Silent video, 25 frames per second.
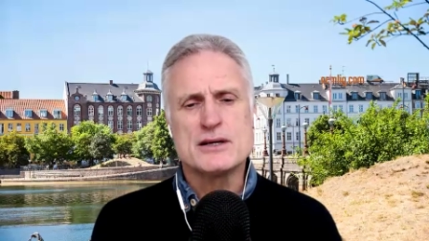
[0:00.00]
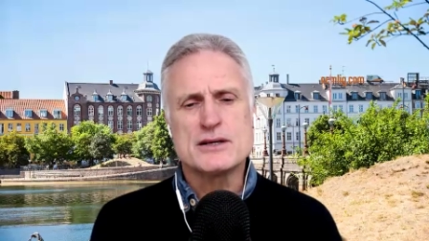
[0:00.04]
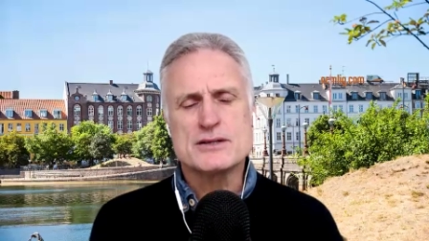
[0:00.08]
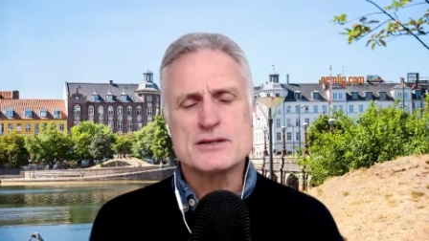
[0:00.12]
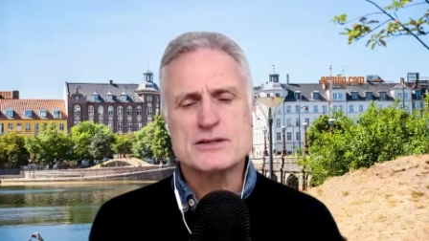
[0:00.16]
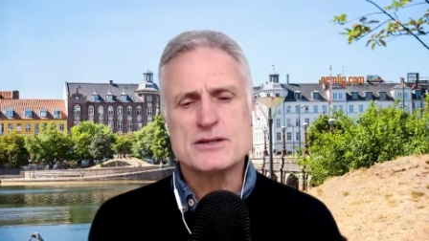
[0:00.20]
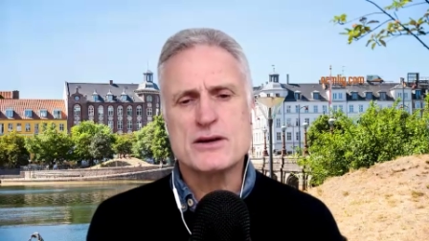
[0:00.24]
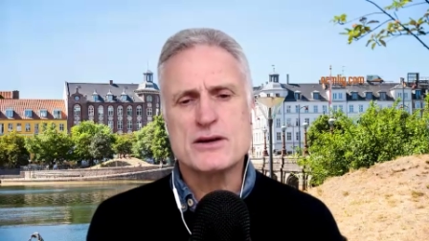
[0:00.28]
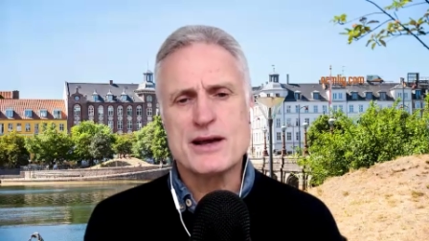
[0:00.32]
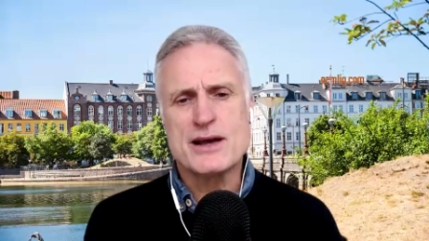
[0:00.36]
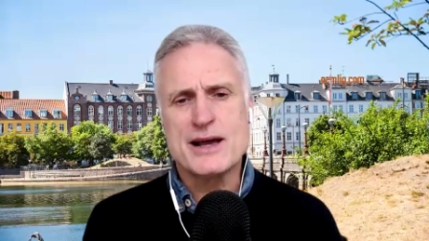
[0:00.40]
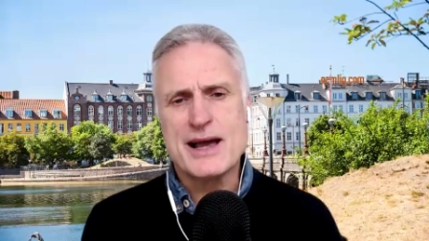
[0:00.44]

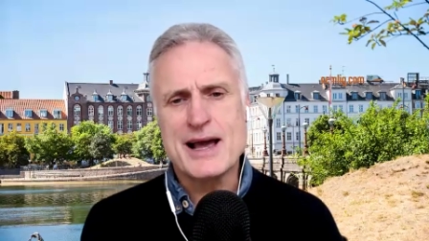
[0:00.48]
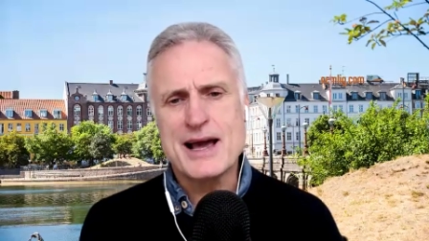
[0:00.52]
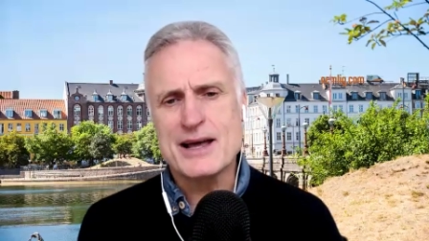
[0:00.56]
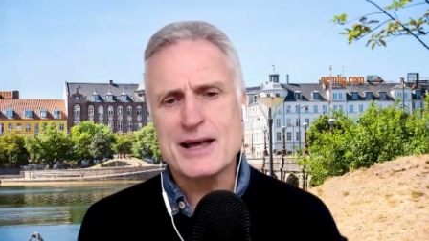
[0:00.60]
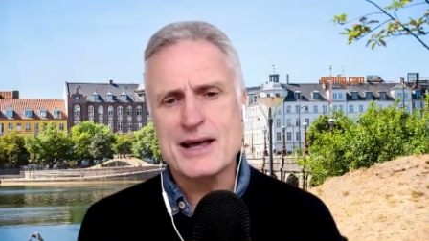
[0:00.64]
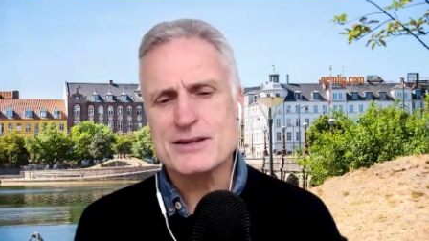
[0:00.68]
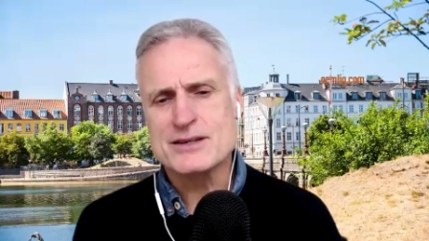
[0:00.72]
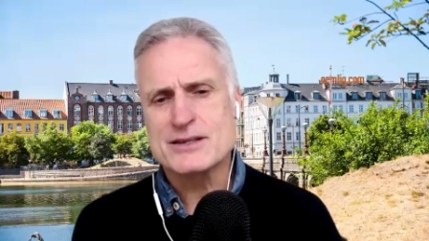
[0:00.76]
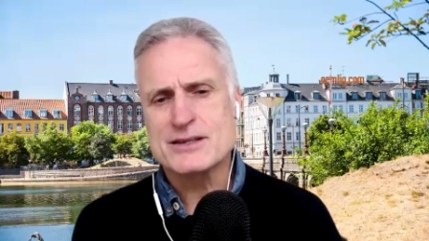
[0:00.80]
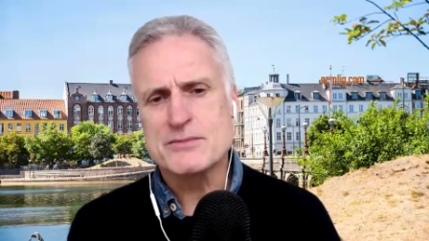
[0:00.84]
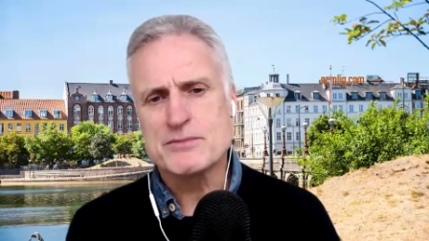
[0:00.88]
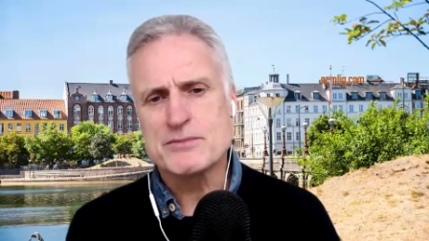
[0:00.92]
So
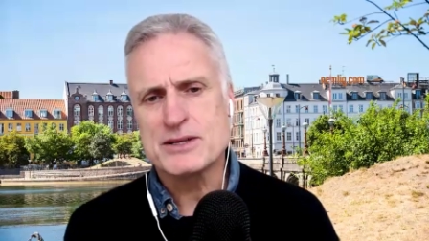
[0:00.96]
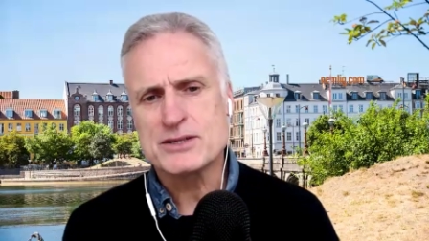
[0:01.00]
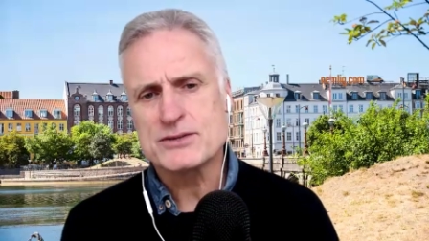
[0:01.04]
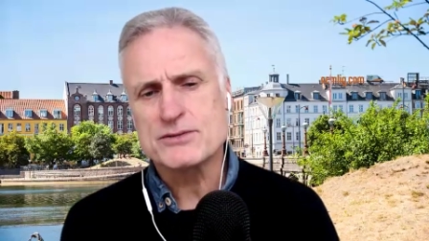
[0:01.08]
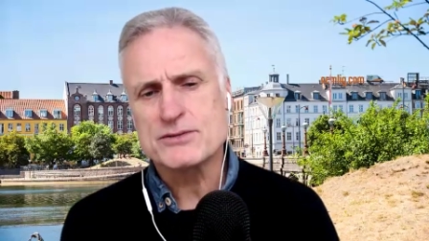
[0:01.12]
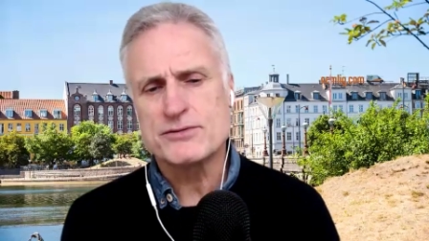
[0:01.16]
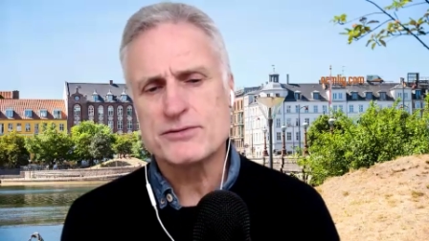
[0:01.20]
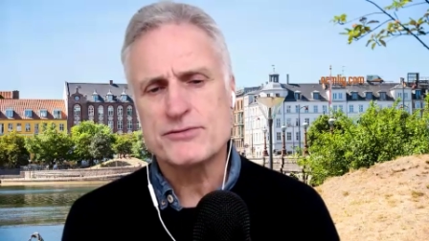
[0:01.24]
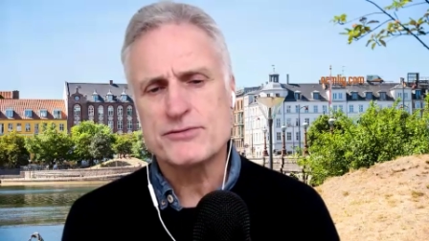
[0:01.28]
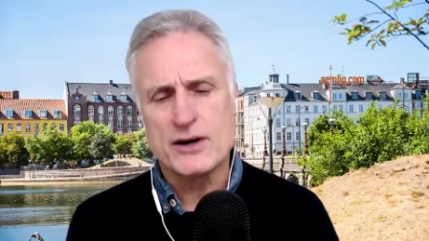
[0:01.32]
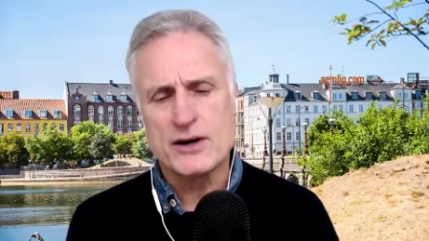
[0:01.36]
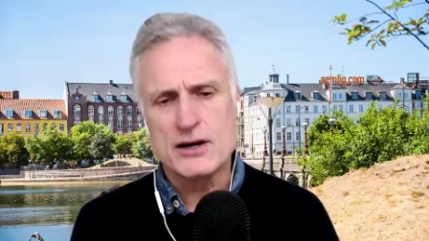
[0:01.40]
how does the
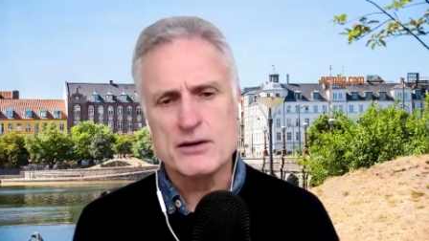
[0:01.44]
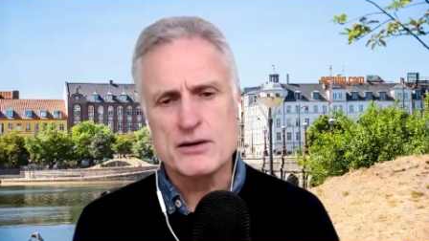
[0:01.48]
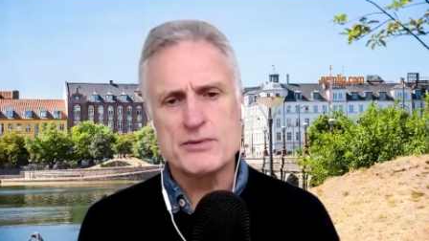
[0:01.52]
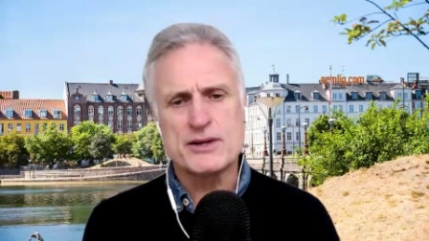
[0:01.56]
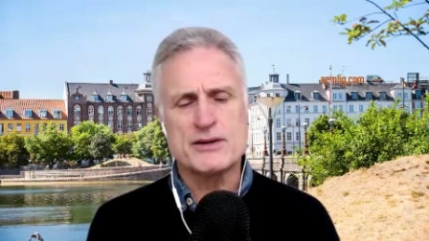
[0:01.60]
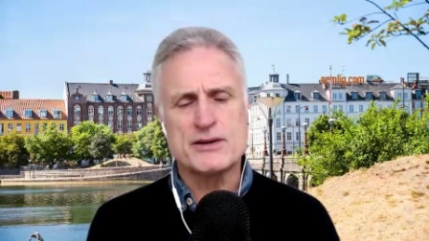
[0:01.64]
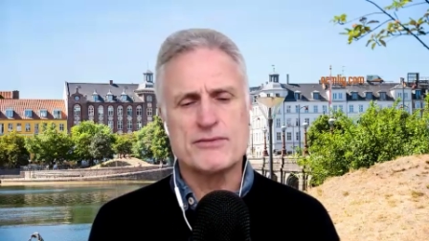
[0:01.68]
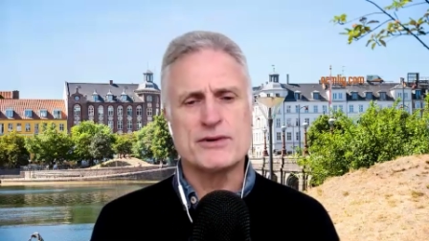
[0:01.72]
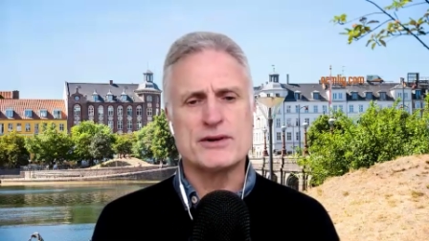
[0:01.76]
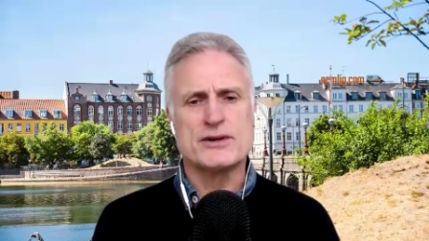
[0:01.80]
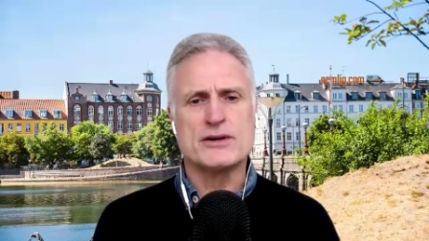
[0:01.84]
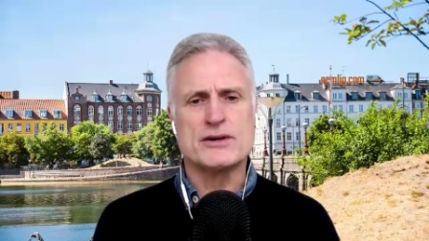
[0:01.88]
muscle fiber
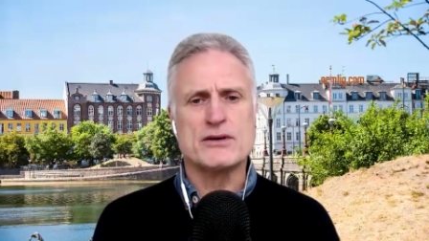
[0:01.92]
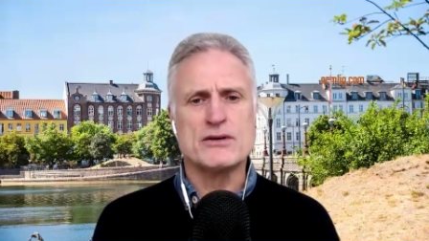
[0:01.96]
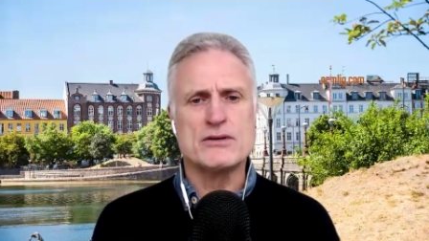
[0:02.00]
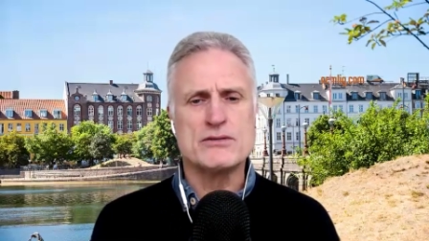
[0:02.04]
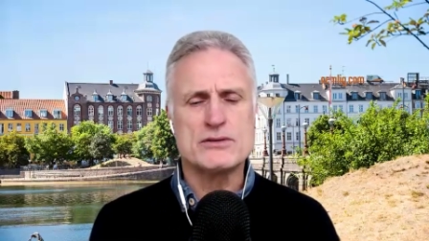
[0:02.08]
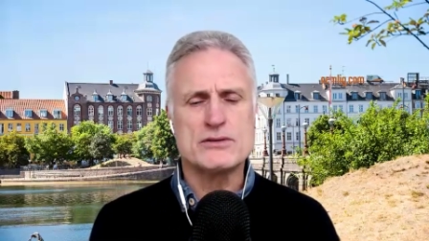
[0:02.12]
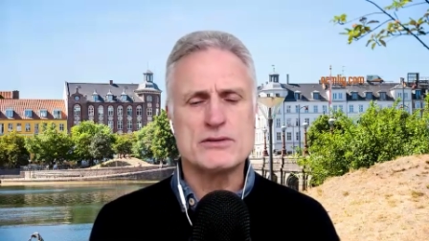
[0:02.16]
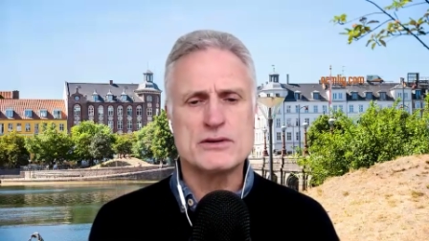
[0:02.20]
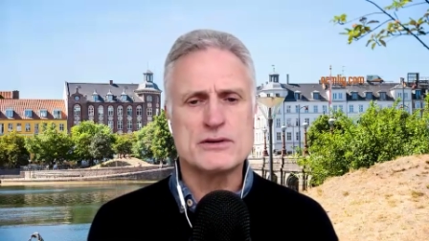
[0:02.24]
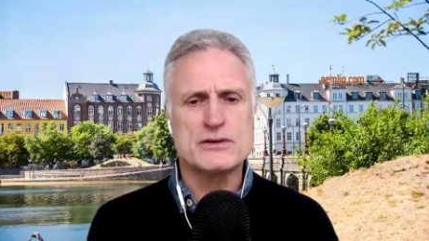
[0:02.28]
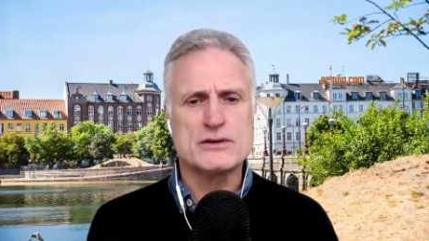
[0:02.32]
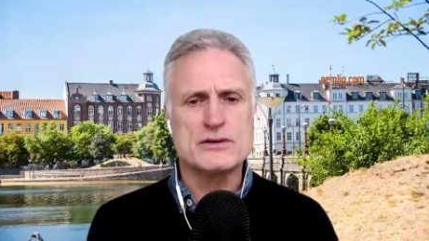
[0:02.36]
even
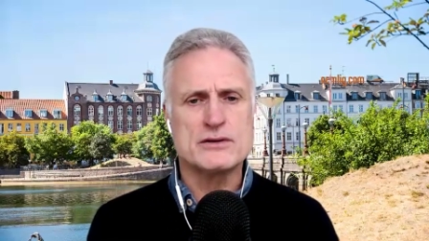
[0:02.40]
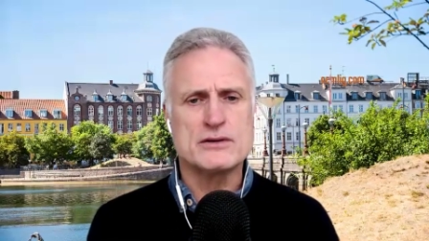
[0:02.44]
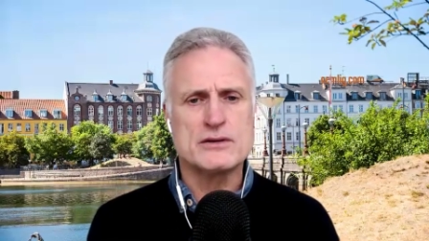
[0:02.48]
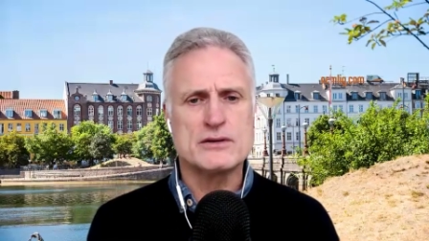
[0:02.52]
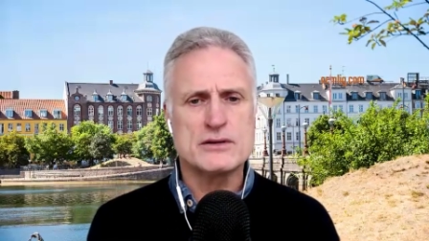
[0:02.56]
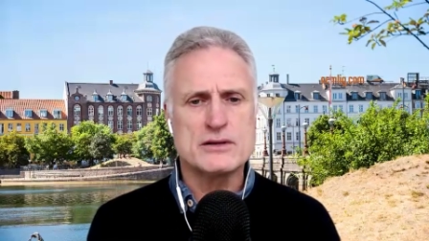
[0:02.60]
know that